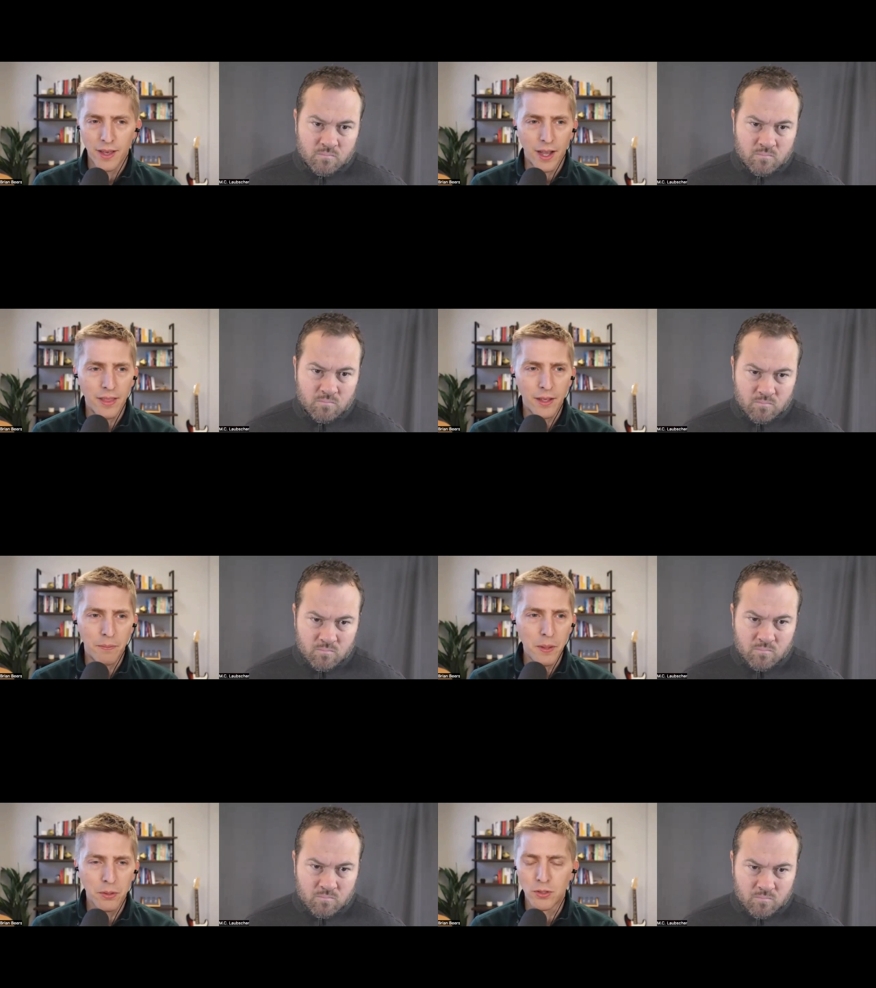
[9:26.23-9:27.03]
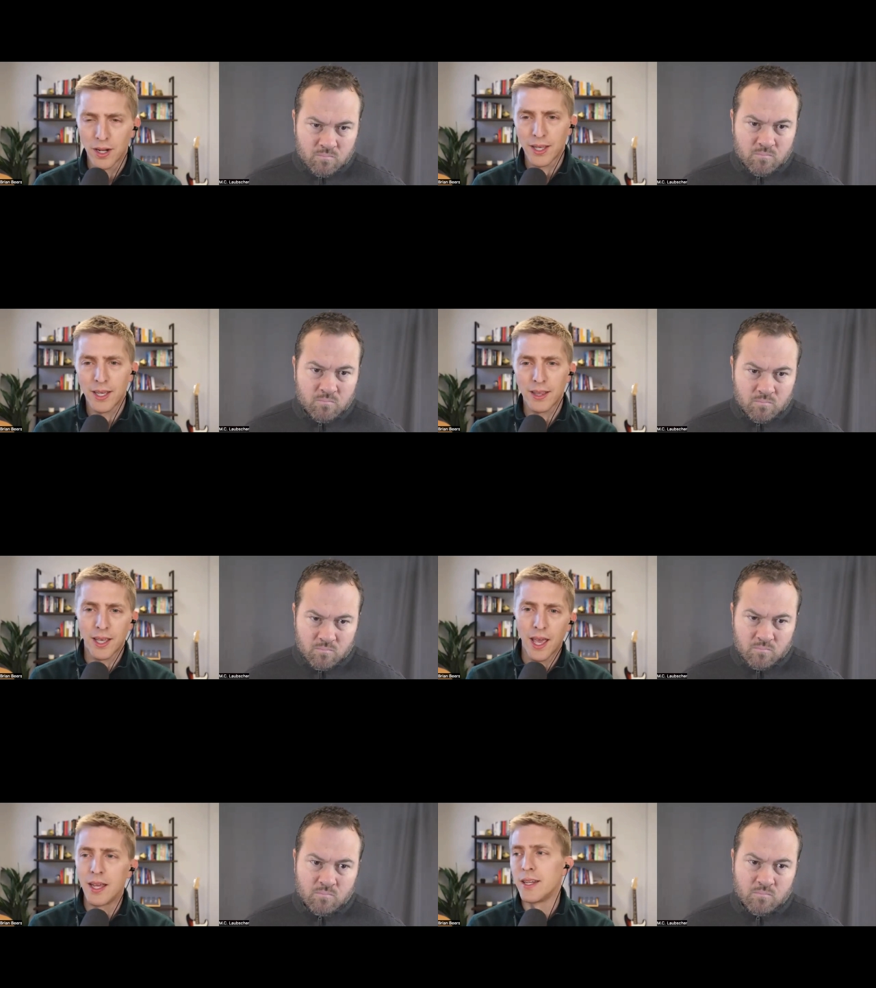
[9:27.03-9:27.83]
Speaker 1: I think people who try to kick the
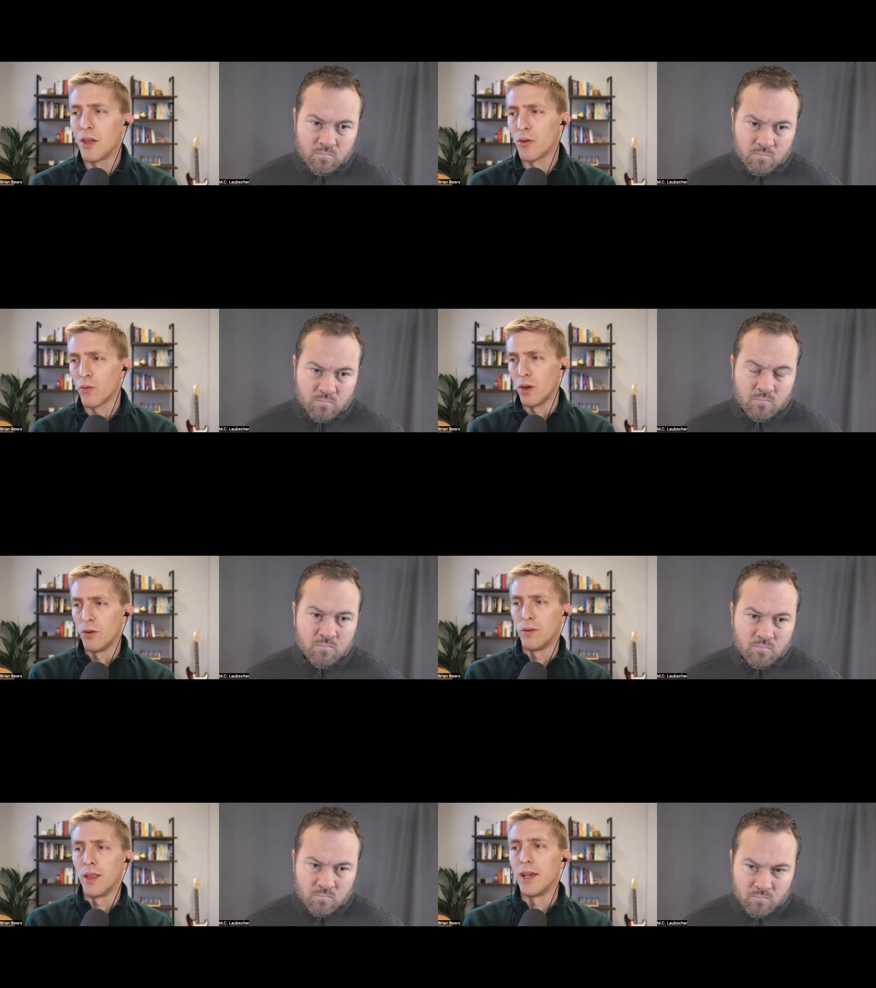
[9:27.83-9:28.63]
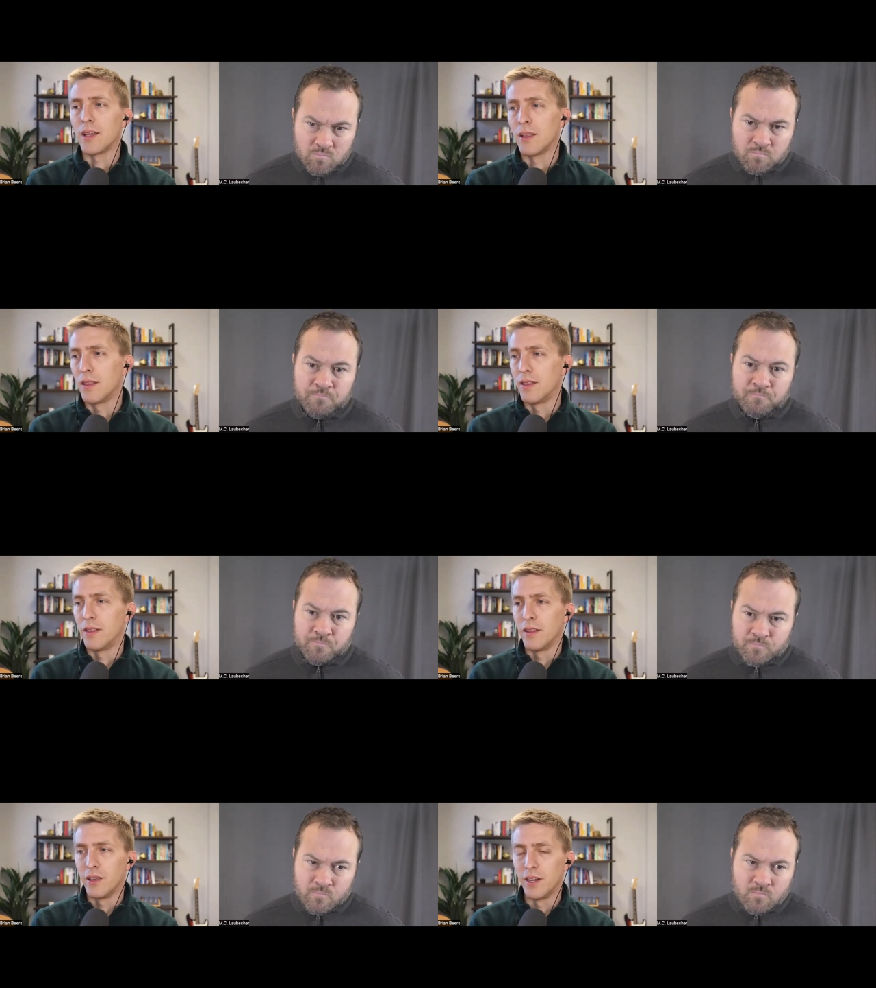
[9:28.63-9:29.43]
can down the road, like,
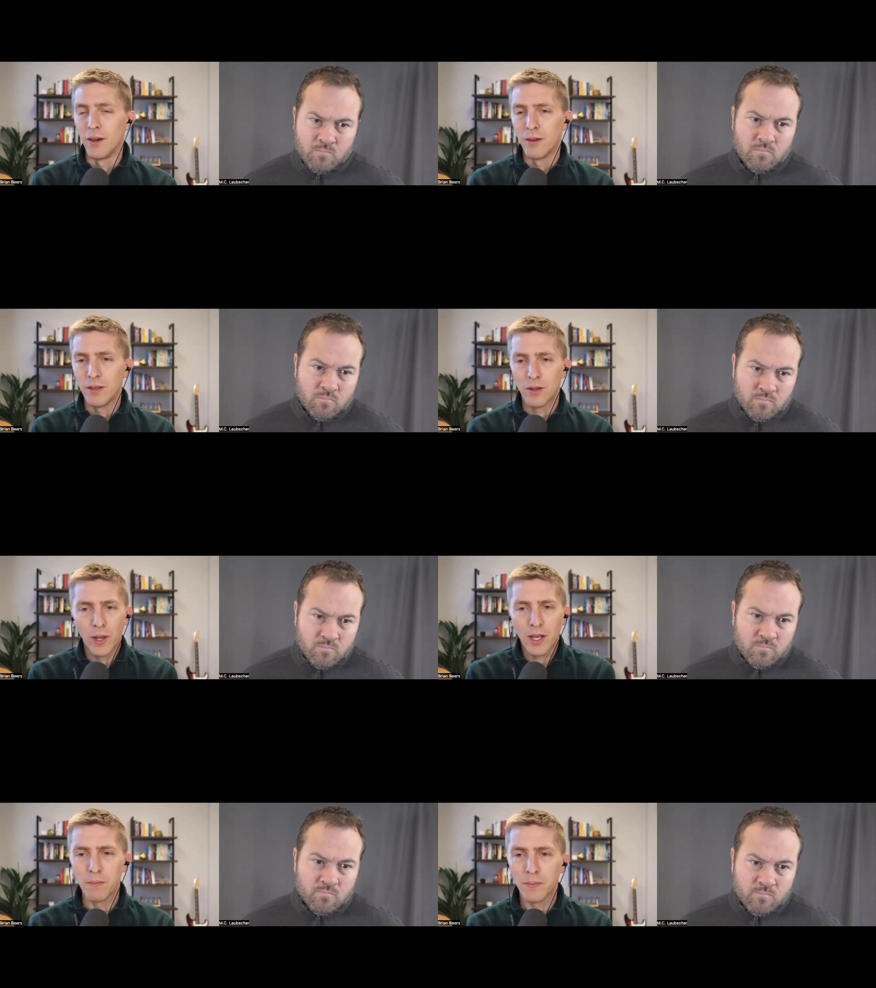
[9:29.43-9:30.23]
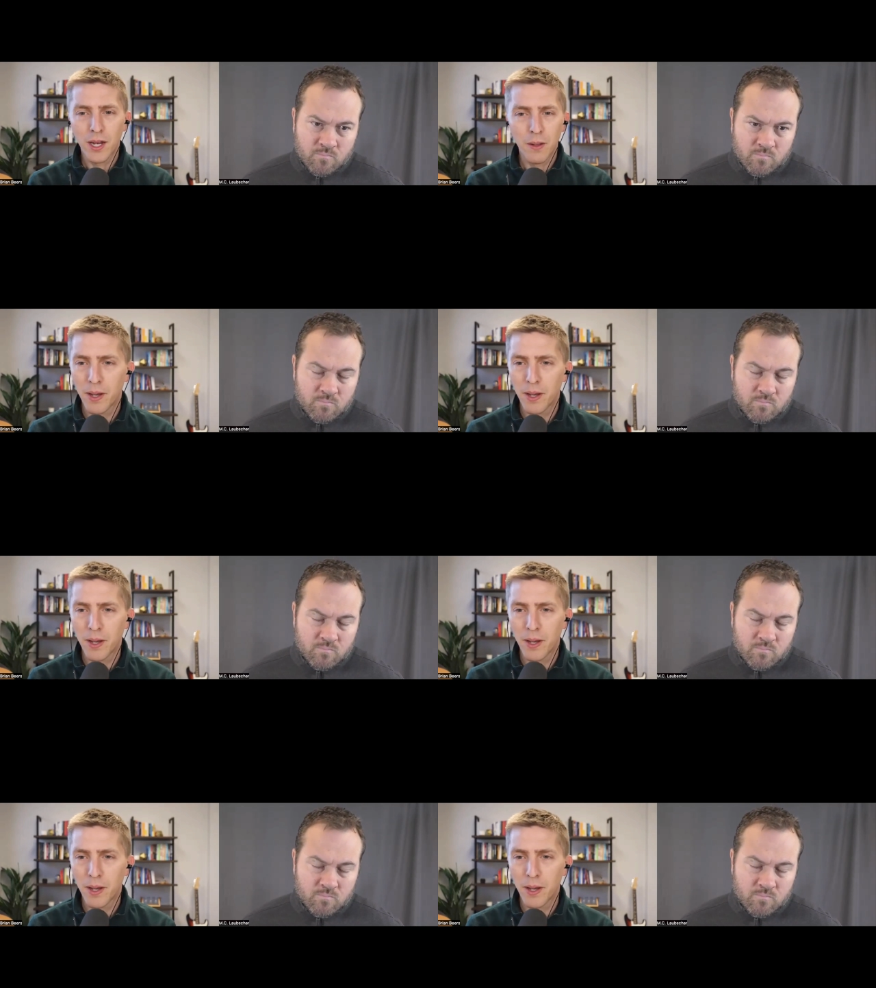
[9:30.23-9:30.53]
you know, you could wake up and get hit by a